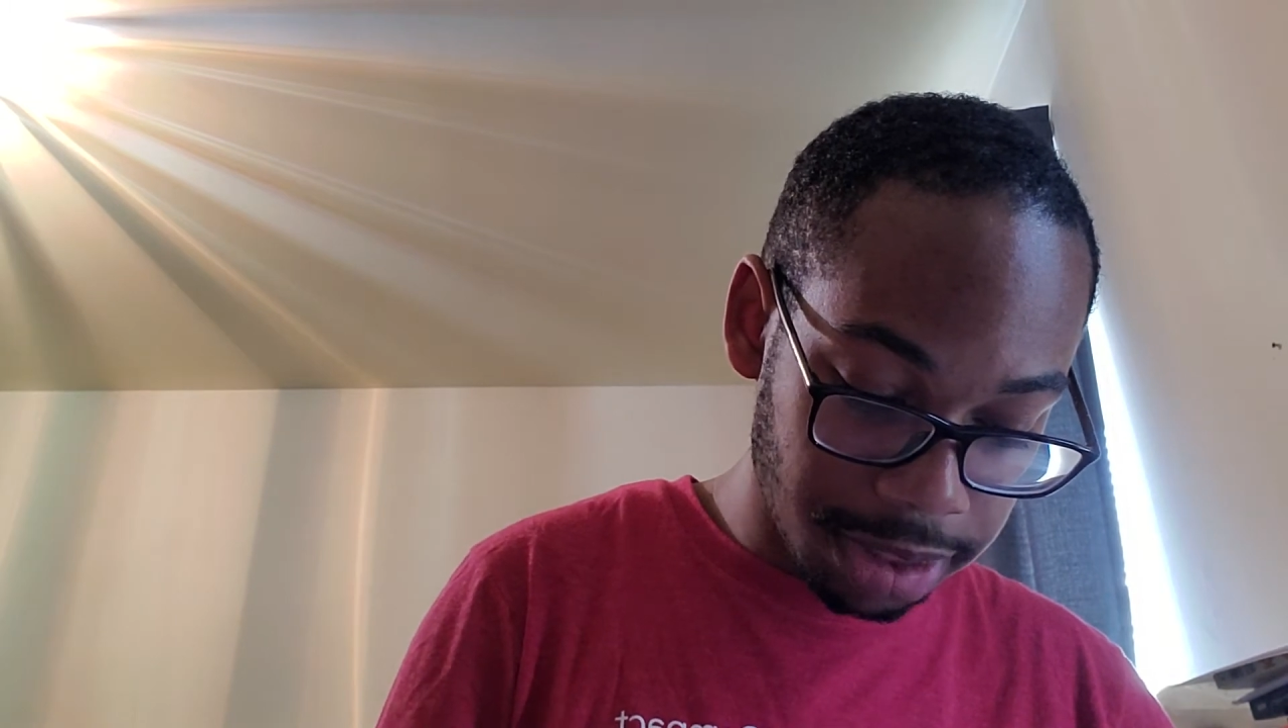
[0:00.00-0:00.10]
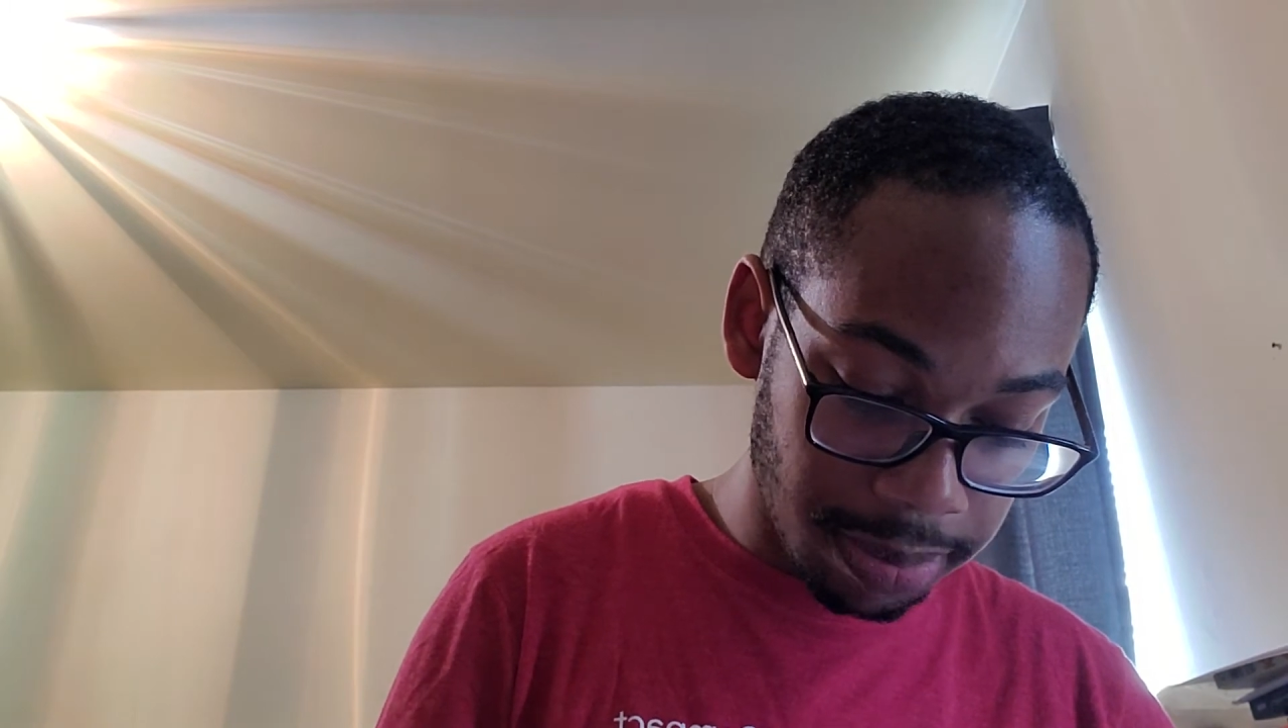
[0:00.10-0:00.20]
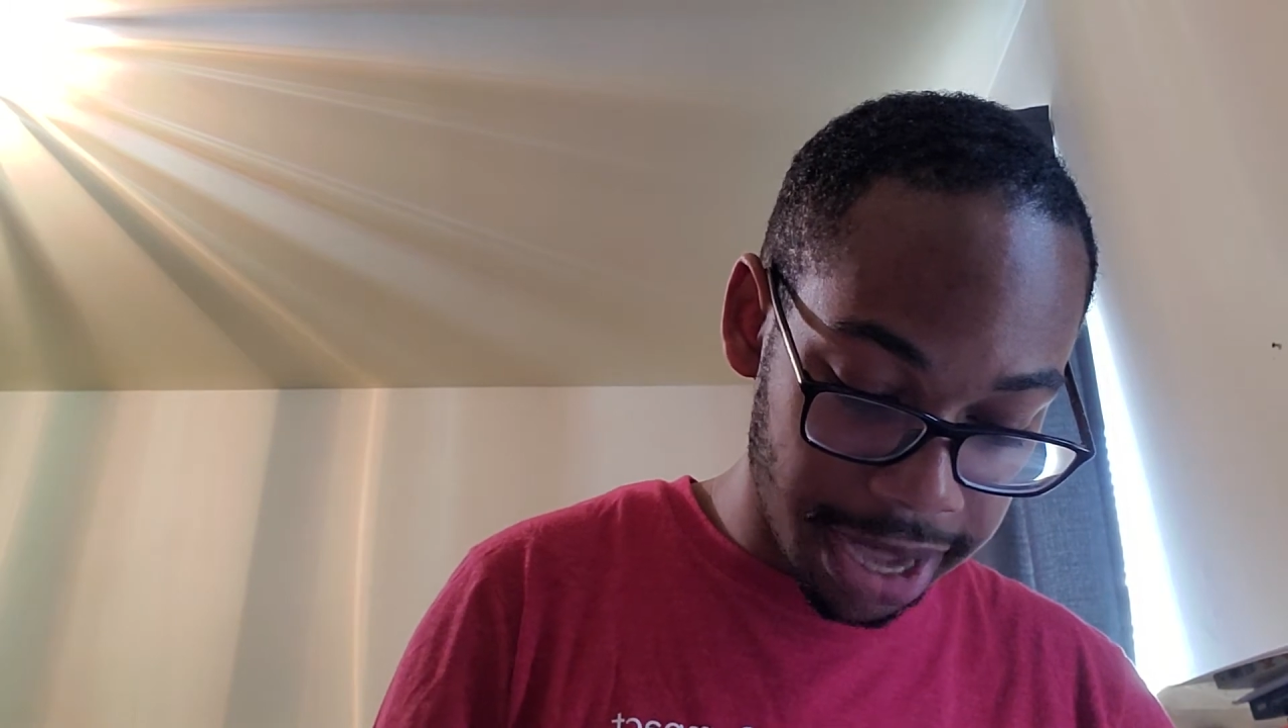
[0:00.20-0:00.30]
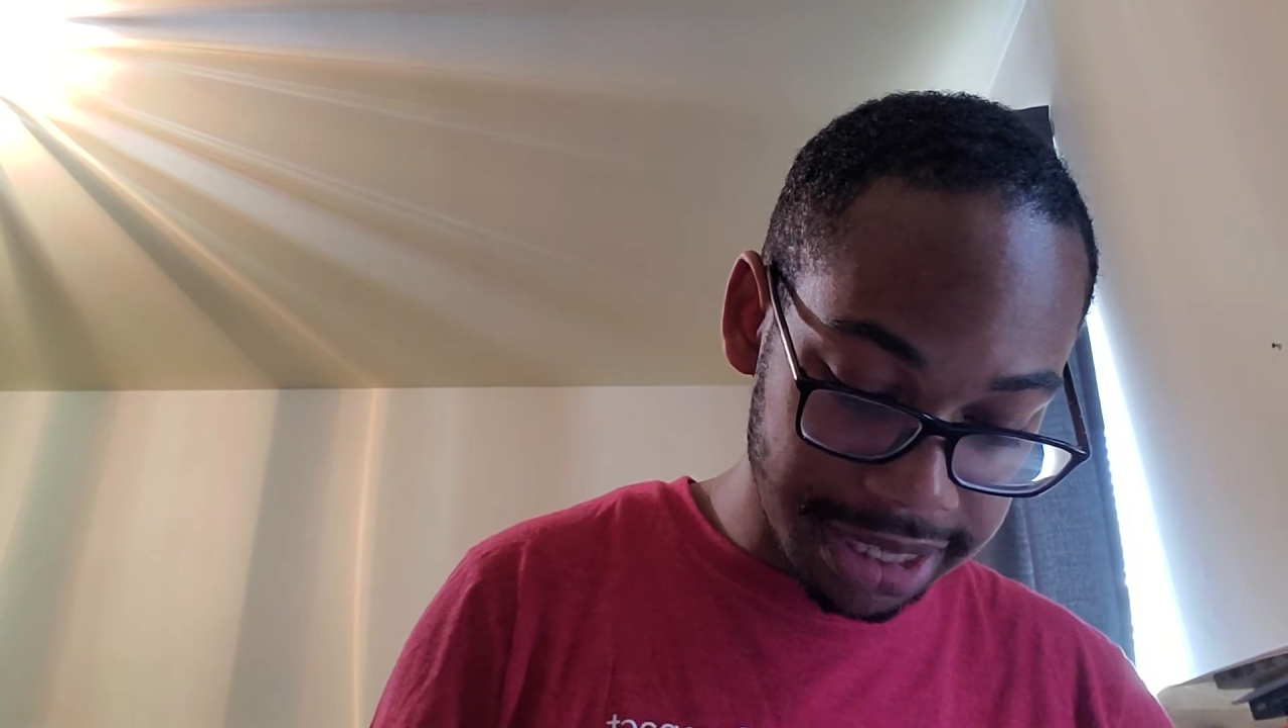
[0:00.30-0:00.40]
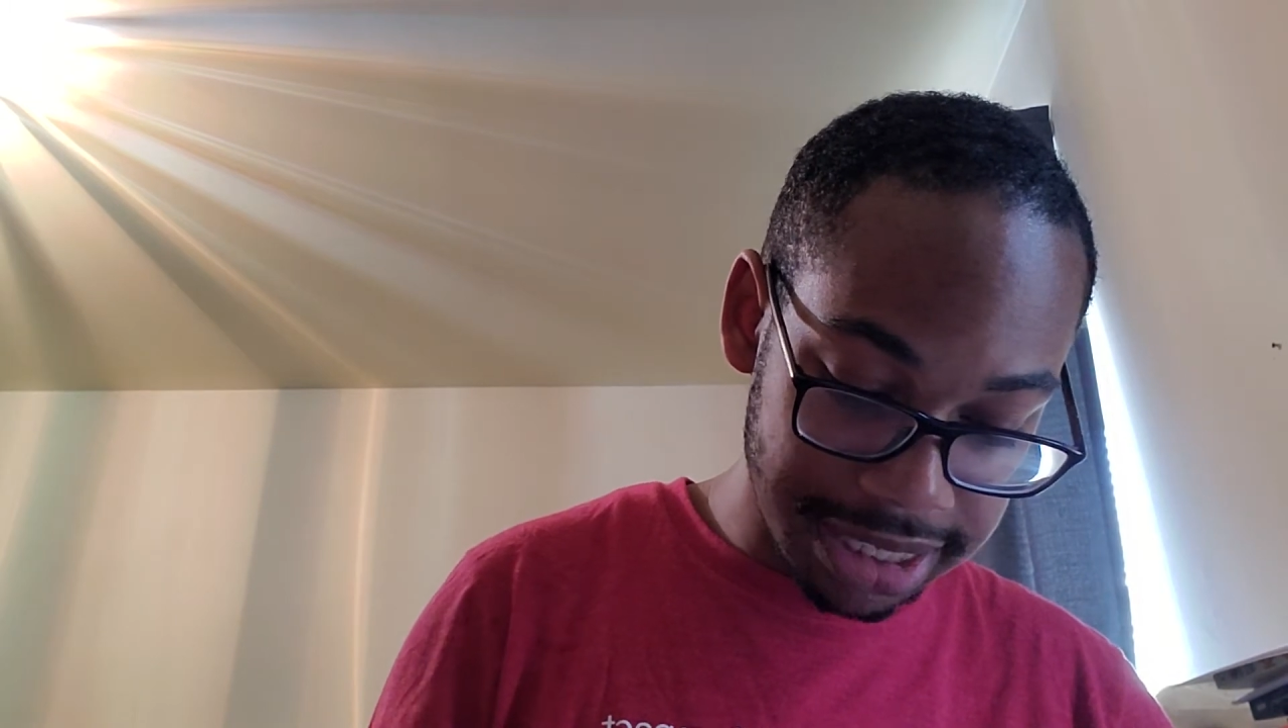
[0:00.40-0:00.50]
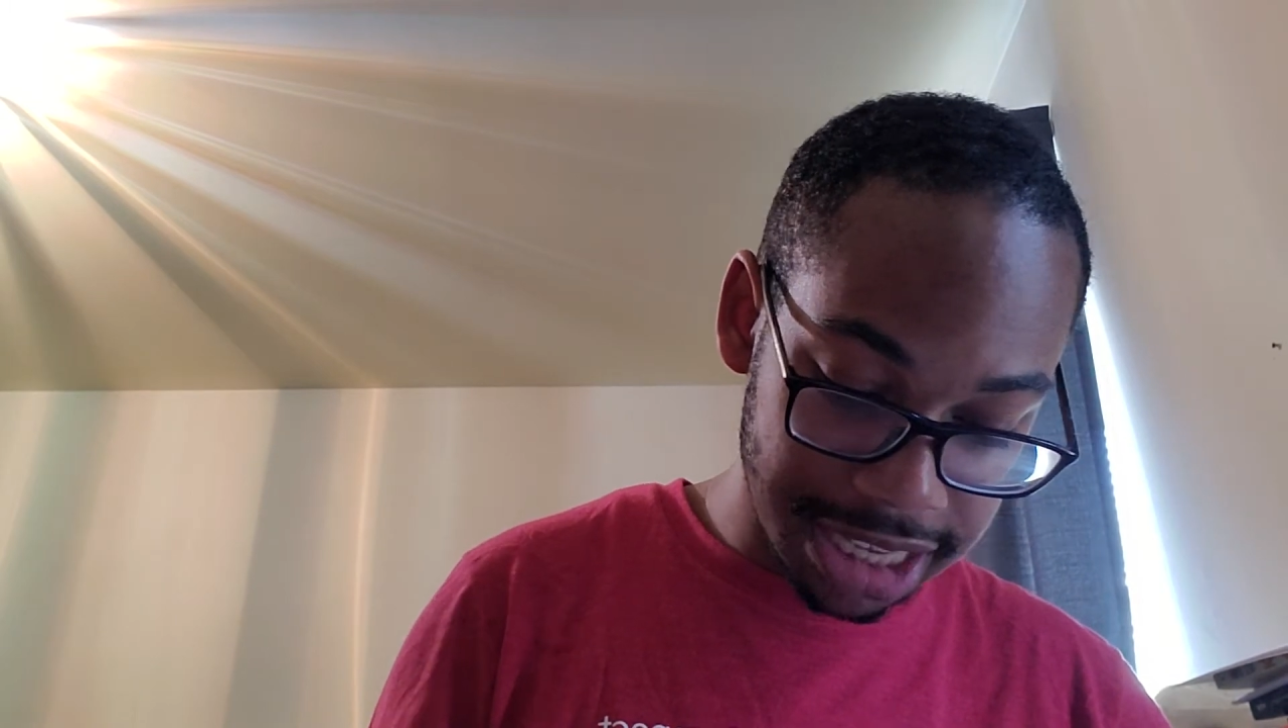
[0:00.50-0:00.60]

the masses